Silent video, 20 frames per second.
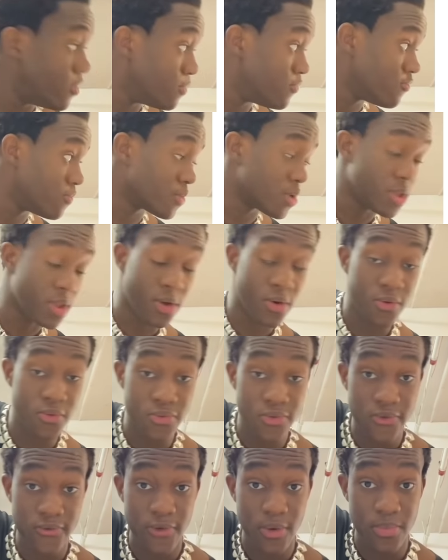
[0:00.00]
you know,
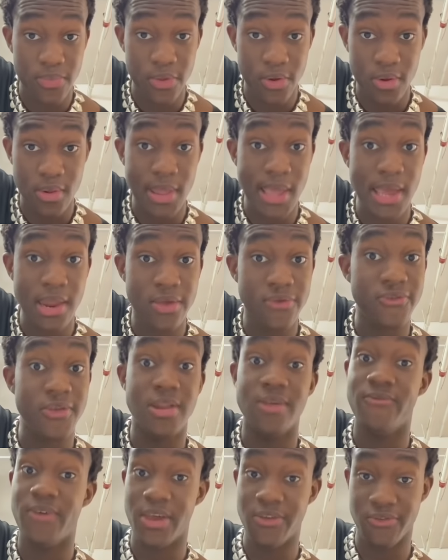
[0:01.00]
the famous guy on
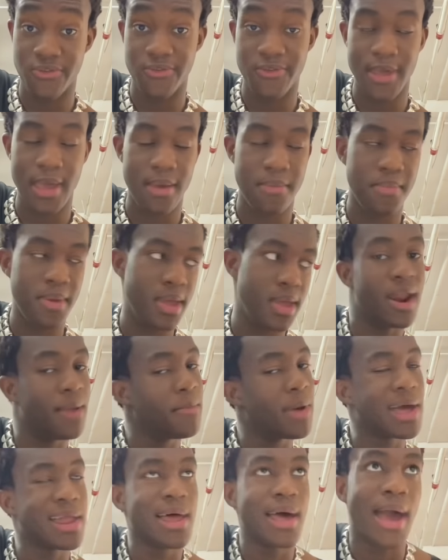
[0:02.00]
TikTok, how
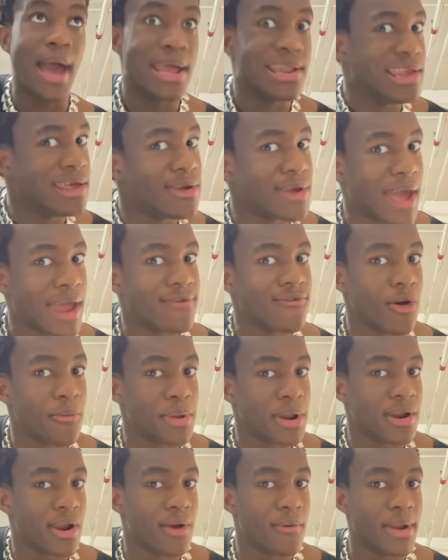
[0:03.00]
Wisdom recently
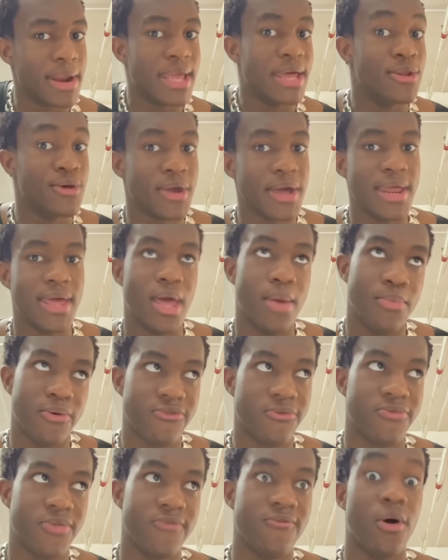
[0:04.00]
promoted an
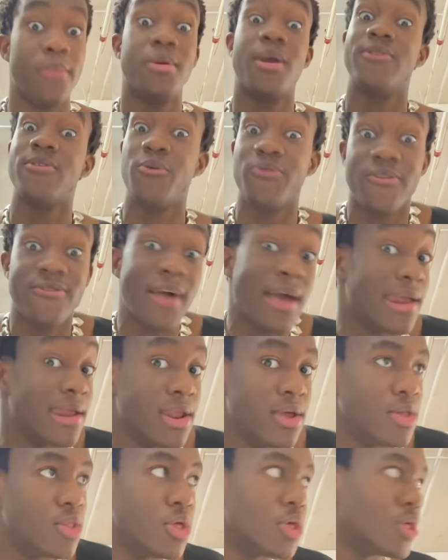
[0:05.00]
H&M collection,